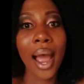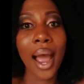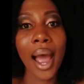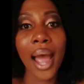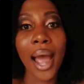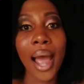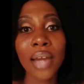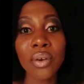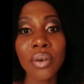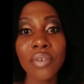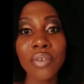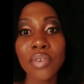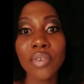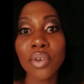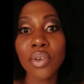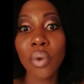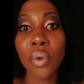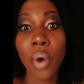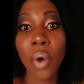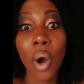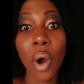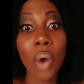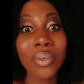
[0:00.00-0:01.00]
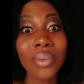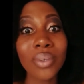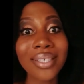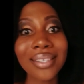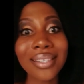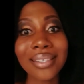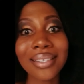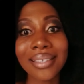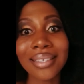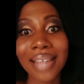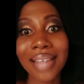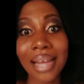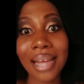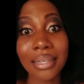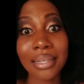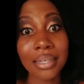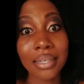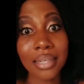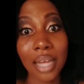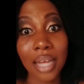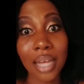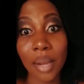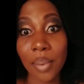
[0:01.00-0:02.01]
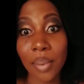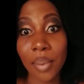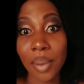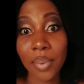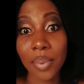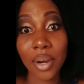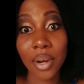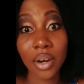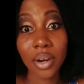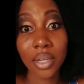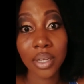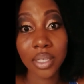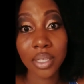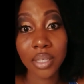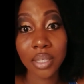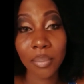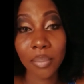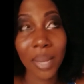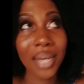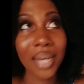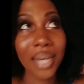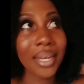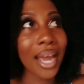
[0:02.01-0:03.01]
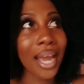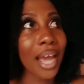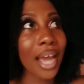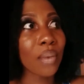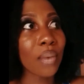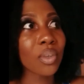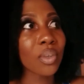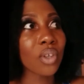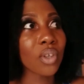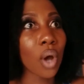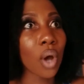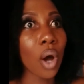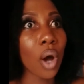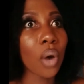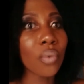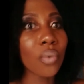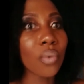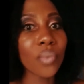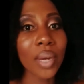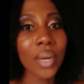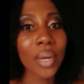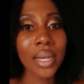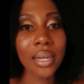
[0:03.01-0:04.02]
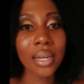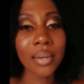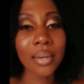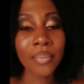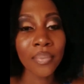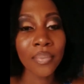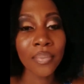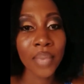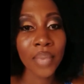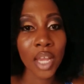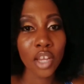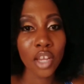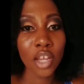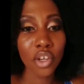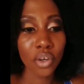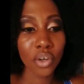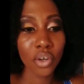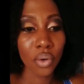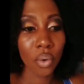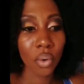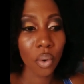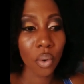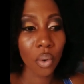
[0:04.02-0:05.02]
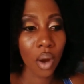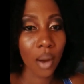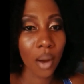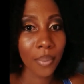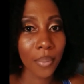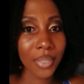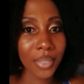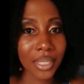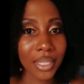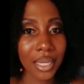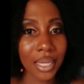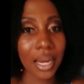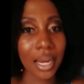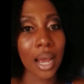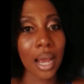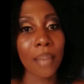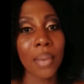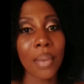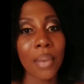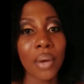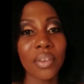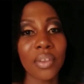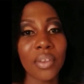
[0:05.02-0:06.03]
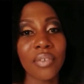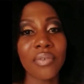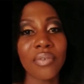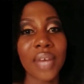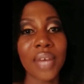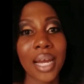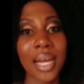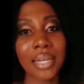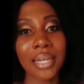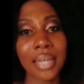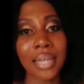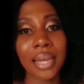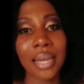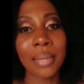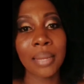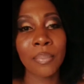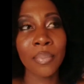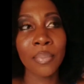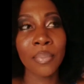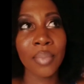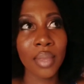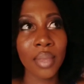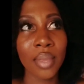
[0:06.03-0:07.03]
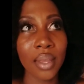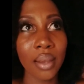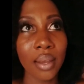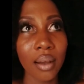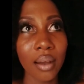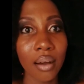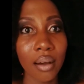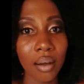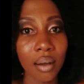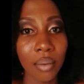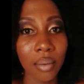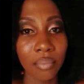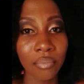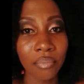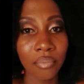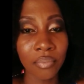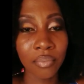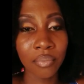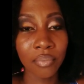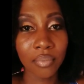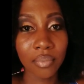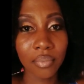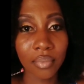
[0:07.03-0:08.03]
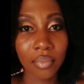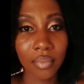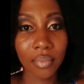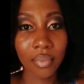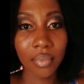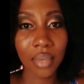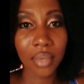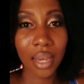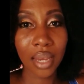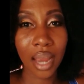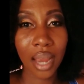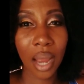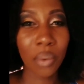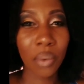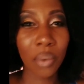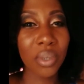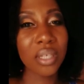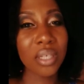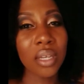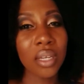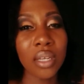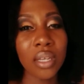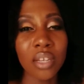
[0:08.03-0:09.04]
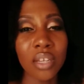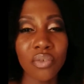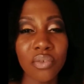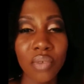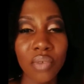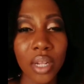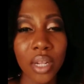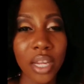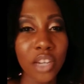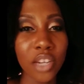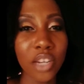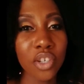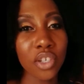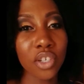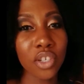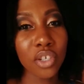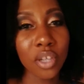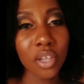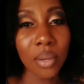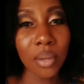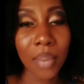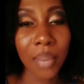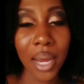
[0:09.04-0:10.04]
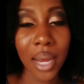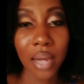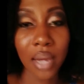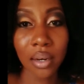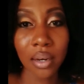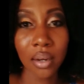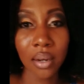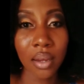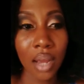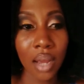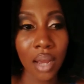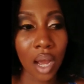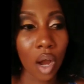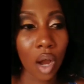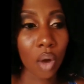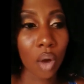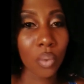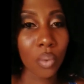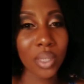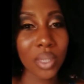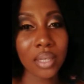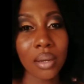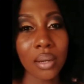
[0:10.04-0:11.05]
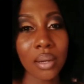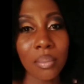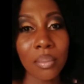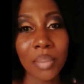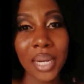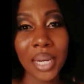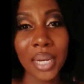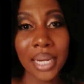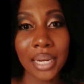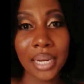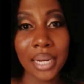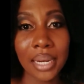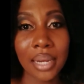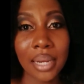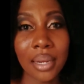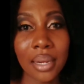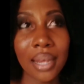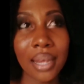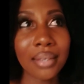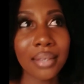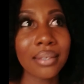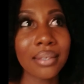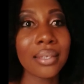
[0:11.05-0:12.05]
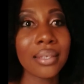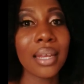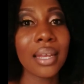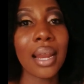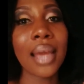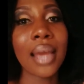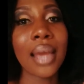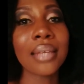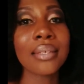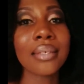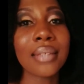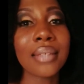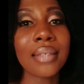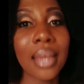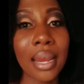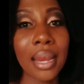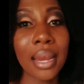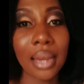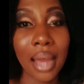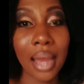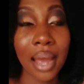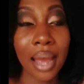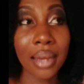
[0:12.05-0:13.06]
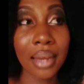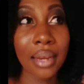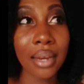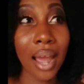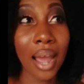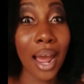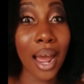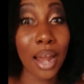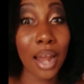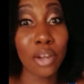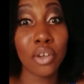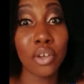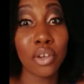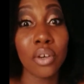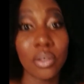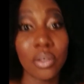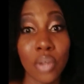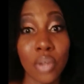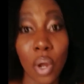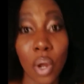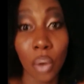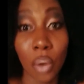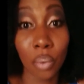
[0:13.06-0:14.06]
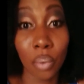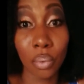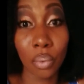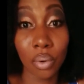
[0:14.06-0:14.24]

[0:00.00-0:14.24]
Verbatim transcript: I don't even know how to start to tell my parents. My dad was already you know, upset about the fact that um, I was in this relationship and always complaining, yet still I stayed. And look, now.